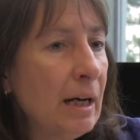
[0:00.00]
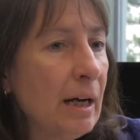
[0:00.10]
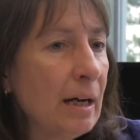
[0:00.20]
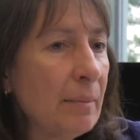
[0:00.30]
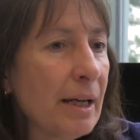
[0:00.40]

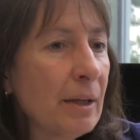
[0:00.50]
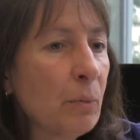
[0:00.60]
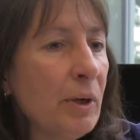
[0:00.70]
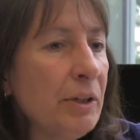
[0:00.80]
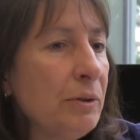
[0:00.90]

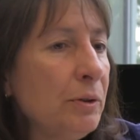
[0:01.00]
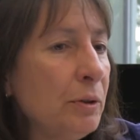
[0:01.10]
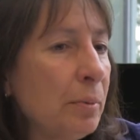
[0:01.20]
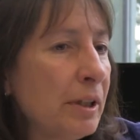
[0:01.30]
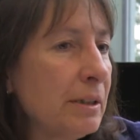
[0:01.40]
And when you
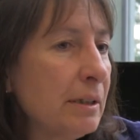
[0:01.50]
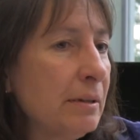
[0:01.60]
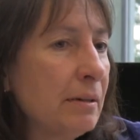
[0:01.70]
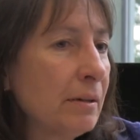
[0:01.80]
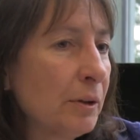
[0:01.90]
do
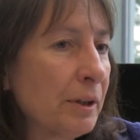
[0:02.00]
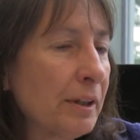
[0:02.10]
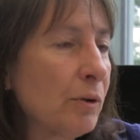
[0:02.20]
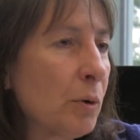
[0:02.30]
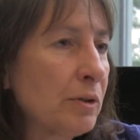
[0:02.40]
blended
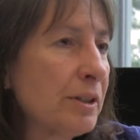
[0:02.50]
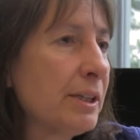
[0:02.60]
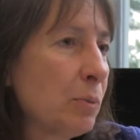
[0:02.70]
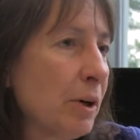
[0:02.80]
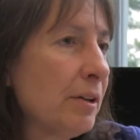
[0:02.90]
learning, of course,
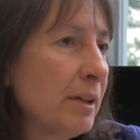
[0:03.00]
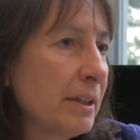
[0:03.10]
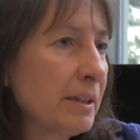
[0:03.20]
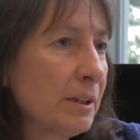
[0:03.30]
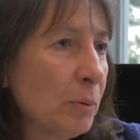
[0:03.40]
that's one of the
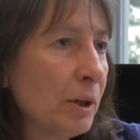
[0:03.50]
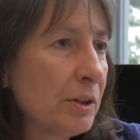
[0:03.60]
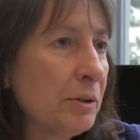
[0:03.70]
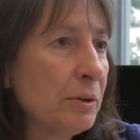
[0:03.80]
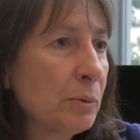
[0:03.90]
things that you
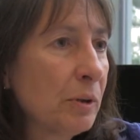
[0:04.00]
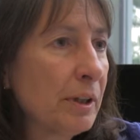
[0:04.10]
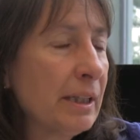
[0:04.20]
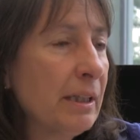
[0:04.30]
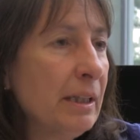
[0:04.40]
want to do is
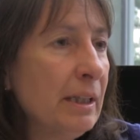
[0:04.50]
really